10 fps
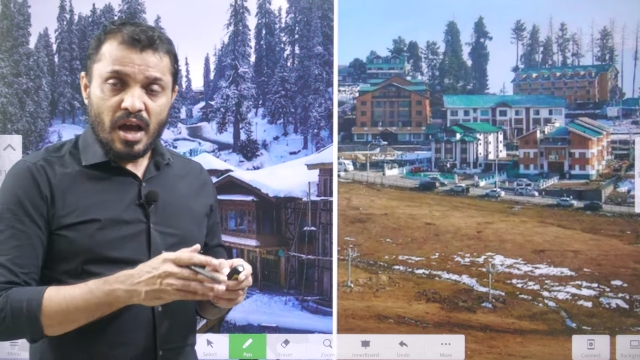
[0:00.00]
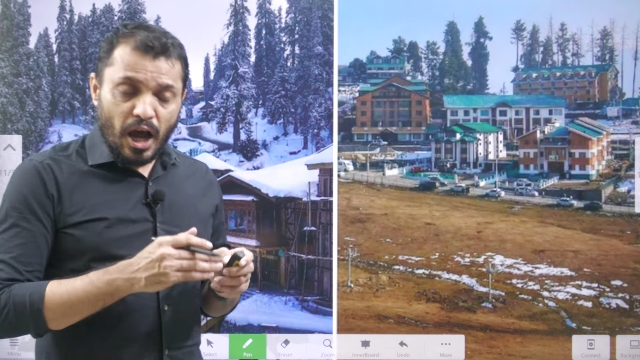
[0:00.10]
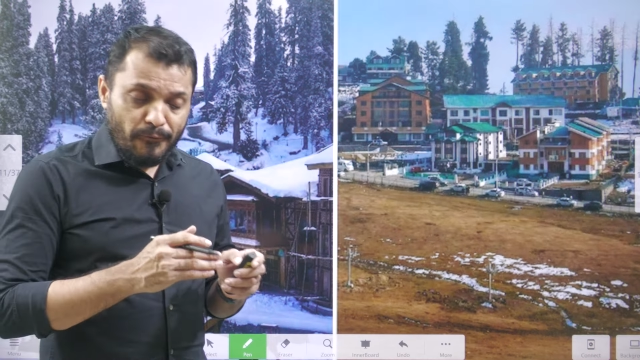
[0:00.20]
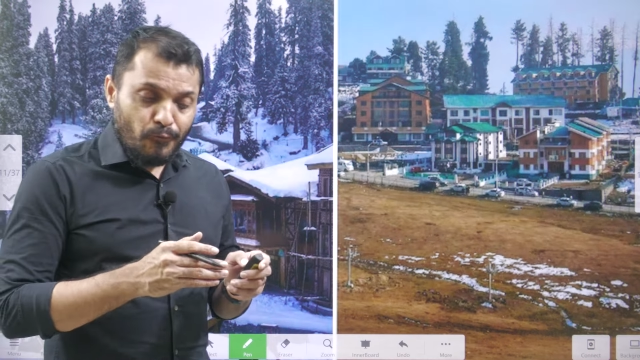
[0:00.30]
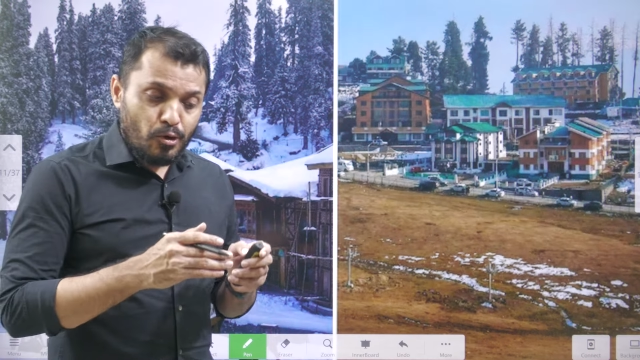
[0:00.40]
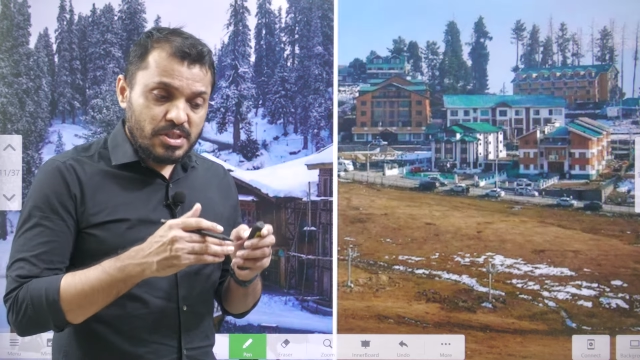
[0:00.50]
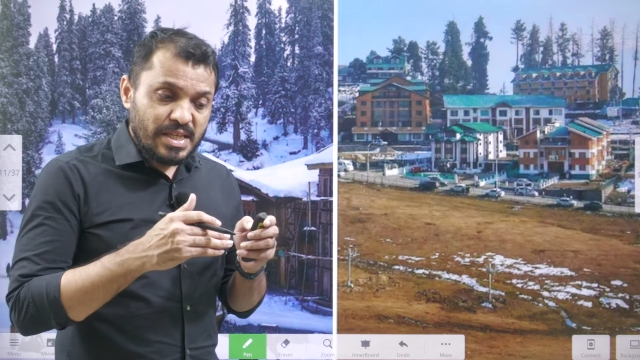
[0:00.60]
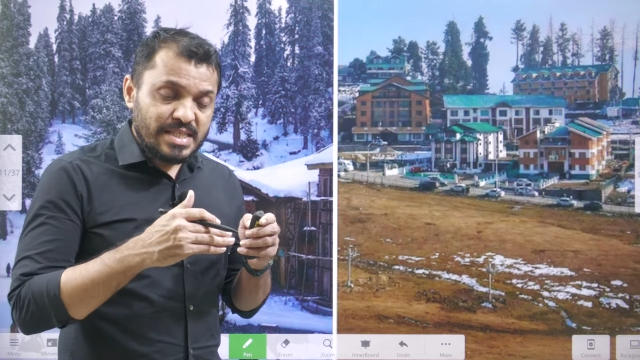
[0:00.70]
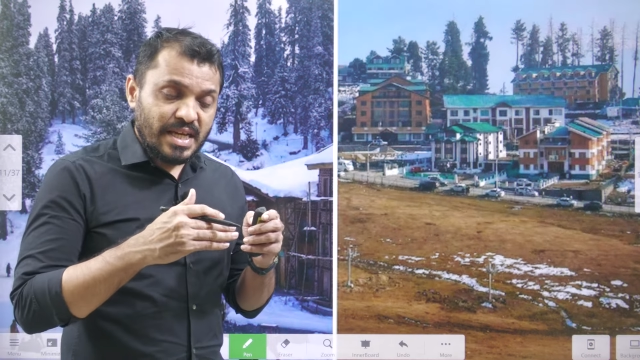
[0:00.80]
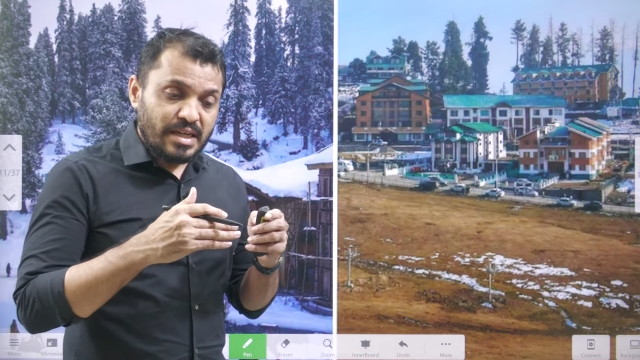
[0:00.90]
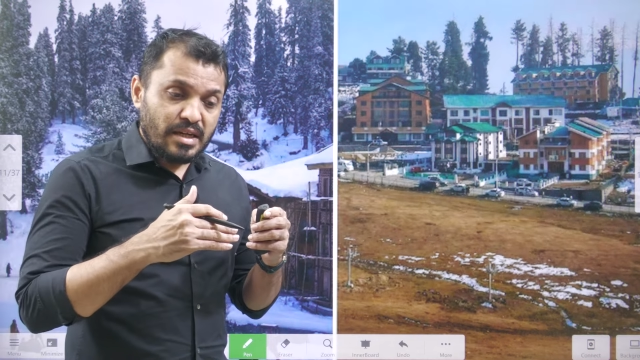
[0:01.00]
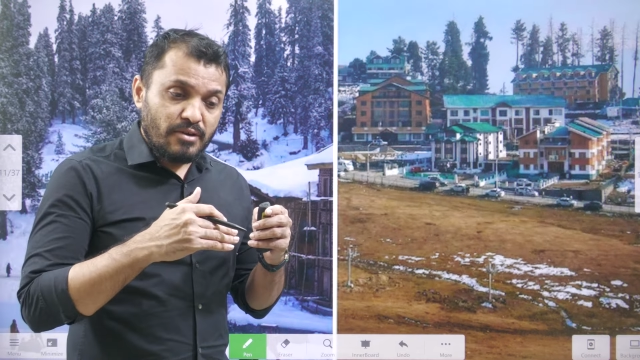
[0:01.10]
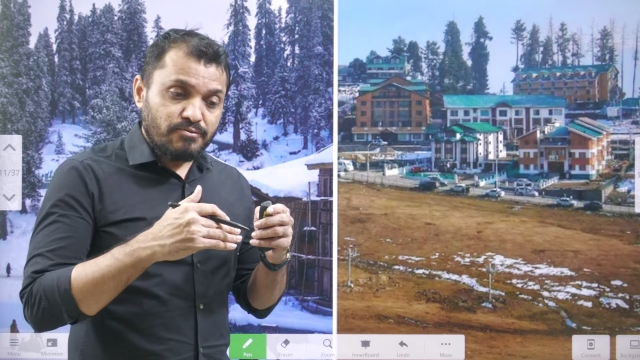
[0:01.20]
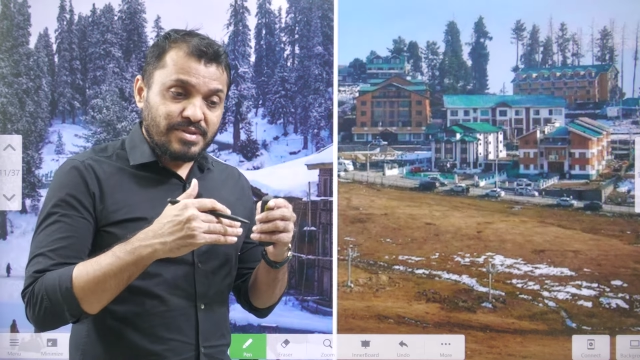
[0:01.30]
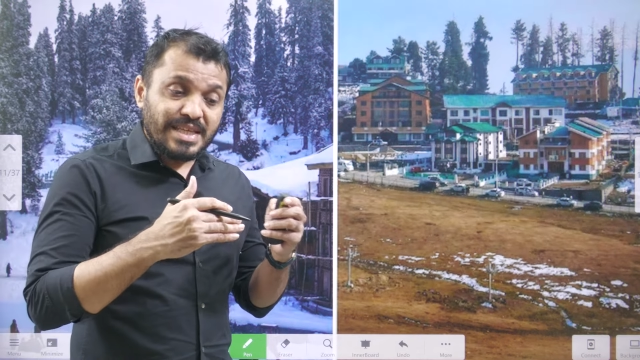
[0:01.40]
Of course, these kind
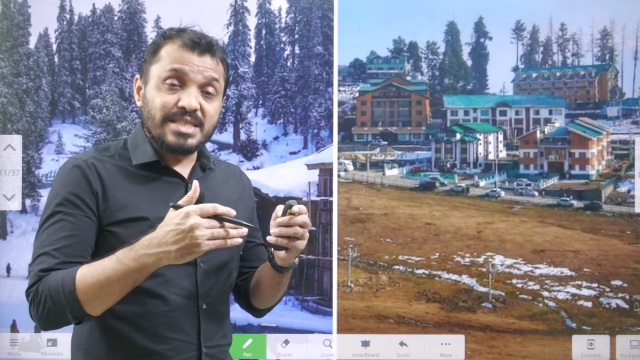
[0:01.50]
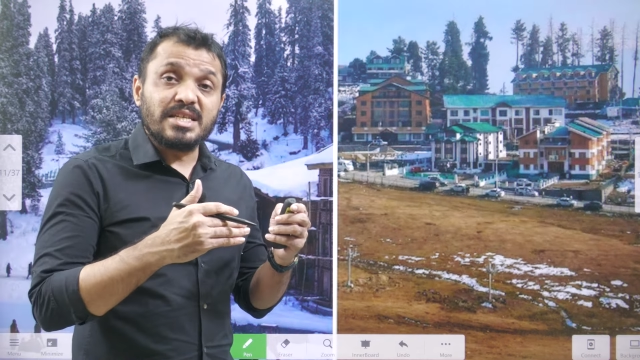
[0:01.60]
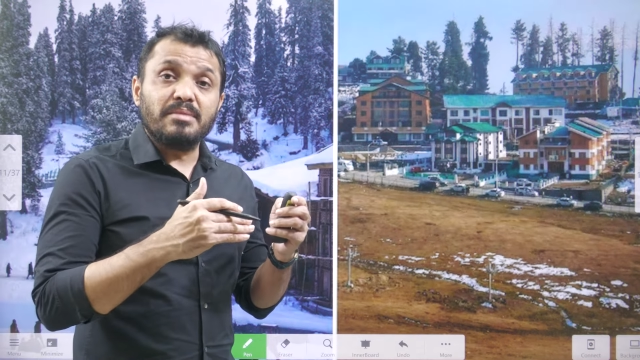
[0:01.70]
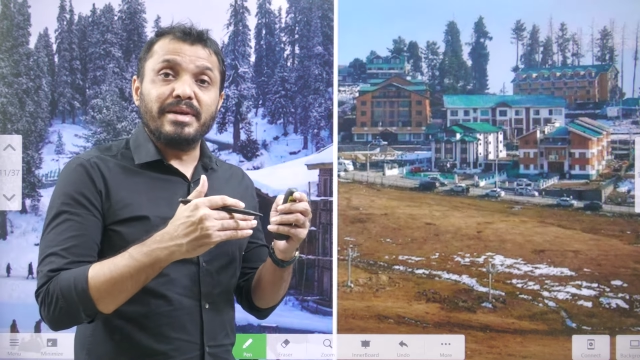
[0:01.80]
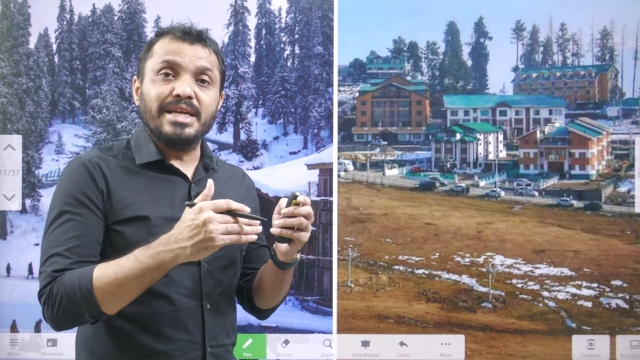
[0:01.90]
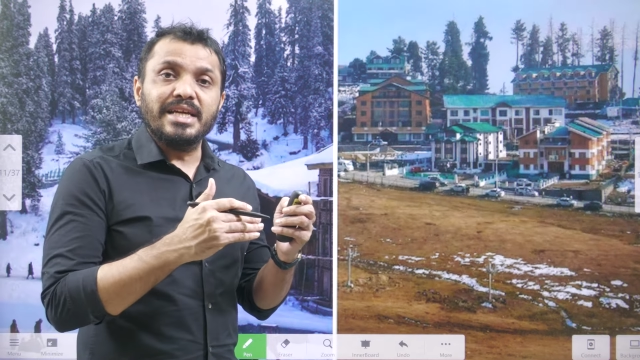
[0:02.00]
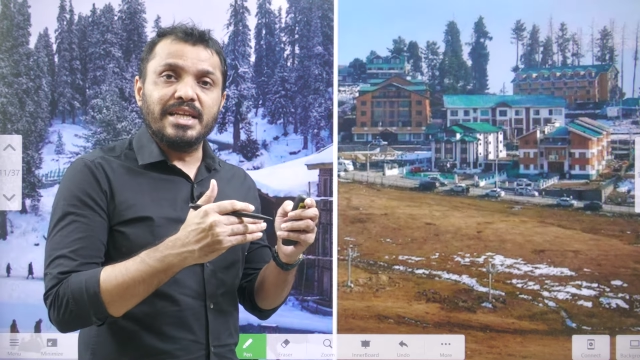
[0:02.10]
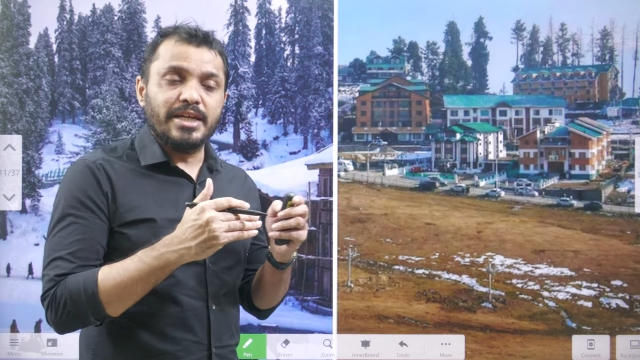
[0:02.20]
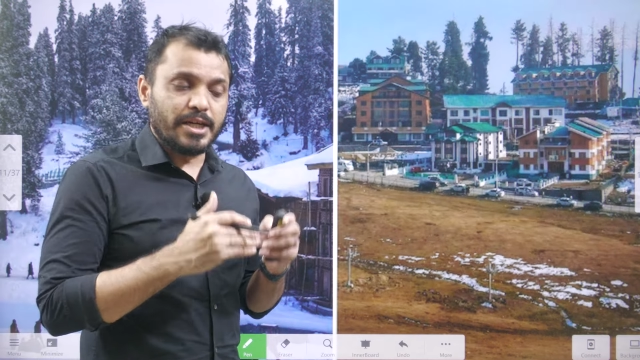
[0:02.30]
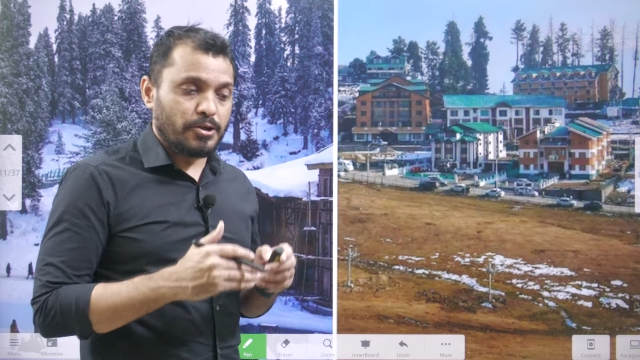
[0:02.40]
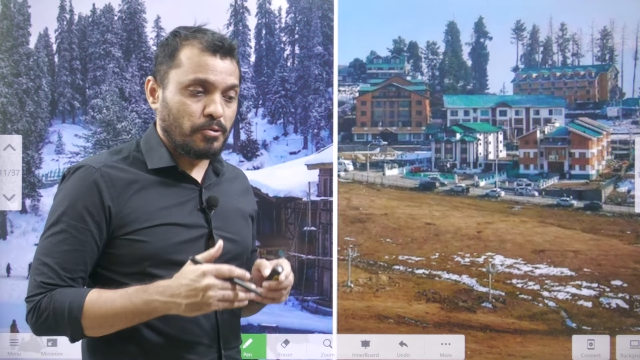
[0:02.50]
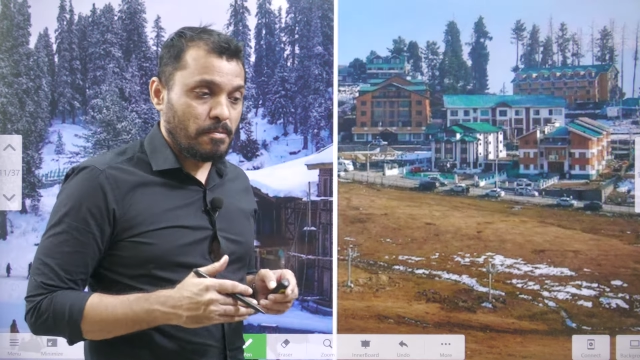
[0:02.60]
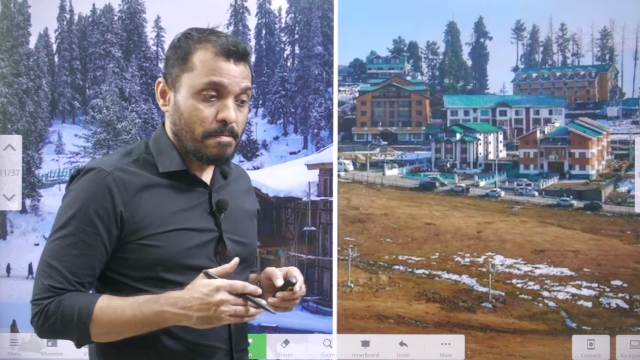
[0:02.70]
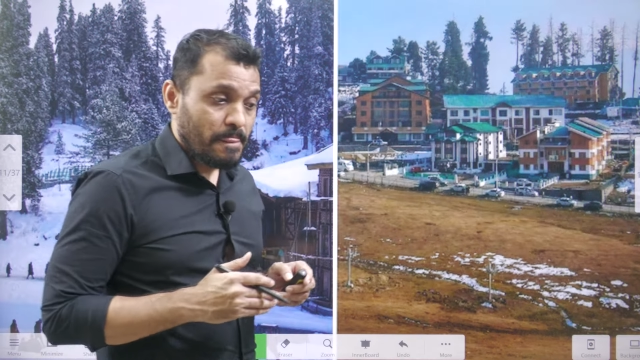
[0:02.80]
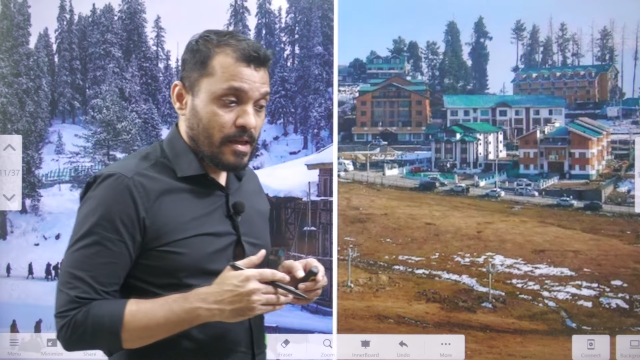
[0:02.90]
of things are mainly related to,